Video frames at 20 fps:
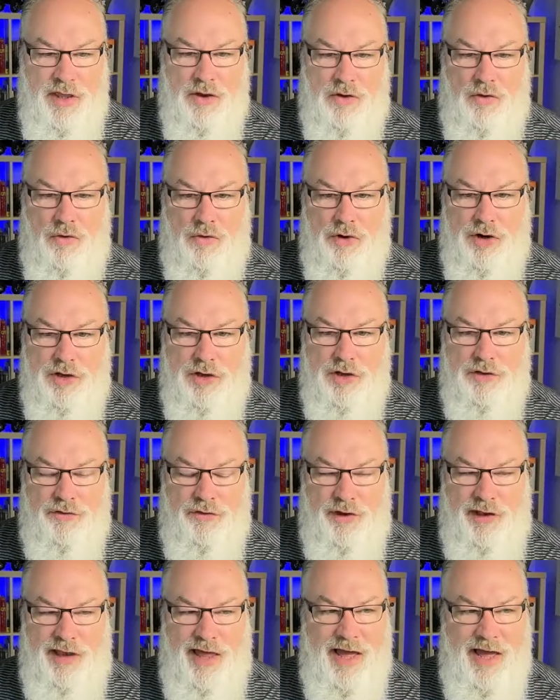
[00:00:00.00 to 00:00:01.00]
According to the
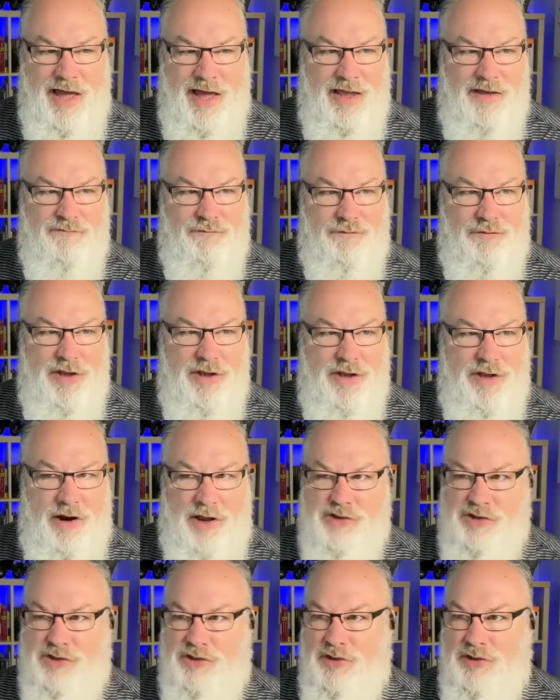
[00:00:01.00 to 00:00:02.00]
live, we are
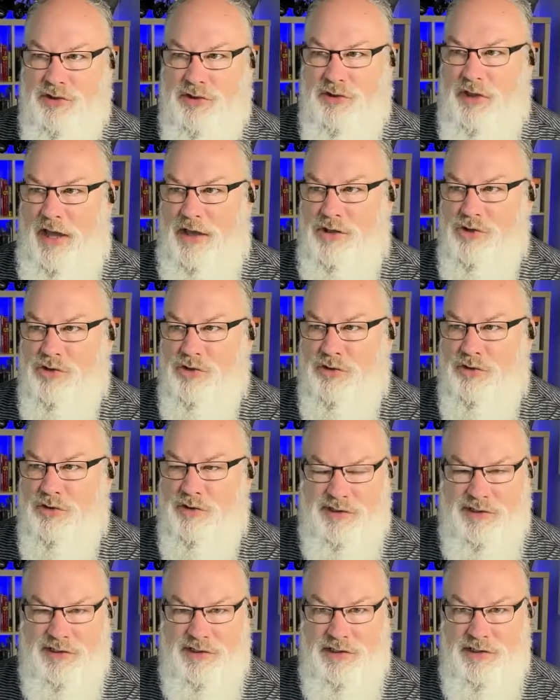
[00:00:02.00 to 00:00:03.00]
still actually
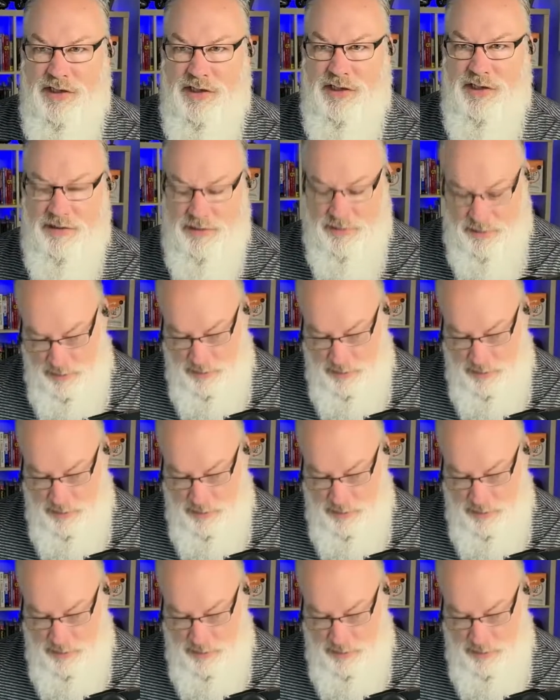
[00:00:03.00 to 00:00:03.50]
seeing